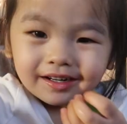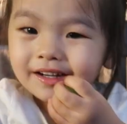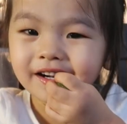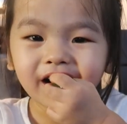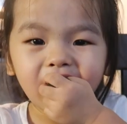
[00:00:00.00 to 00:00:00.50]

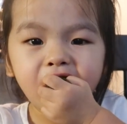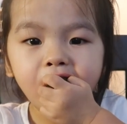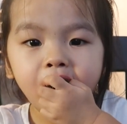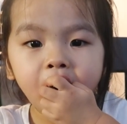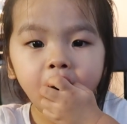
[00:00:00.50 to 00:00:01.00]

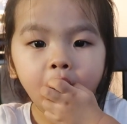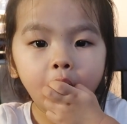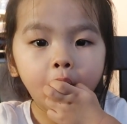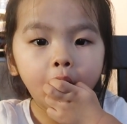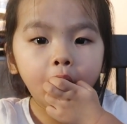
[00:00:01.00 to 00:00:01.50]

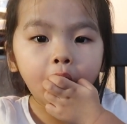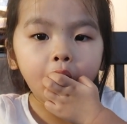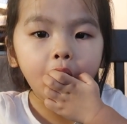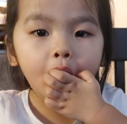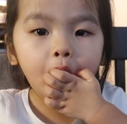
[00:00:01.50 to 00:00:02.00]

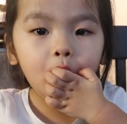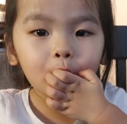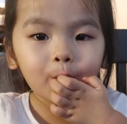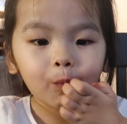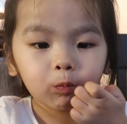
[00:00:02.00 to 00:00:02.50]

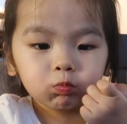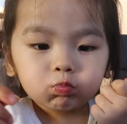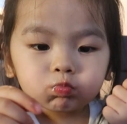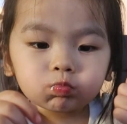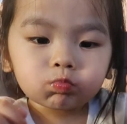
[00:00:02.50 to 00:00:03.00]

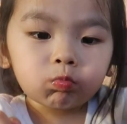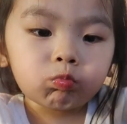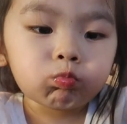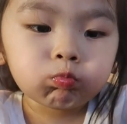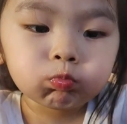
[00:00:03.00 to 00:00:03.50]

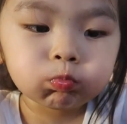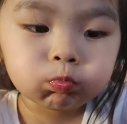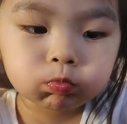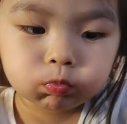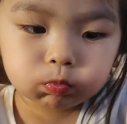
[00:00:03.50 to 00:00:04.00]

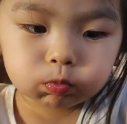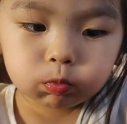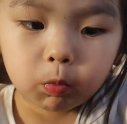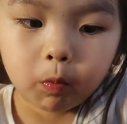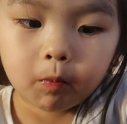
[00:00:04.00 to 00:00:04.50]

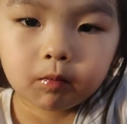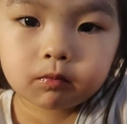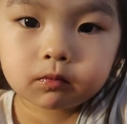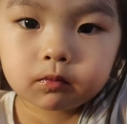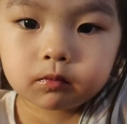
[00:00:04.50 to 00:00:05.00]

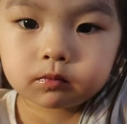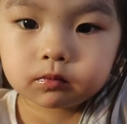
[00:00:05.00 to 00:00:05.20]
Nobody speaks.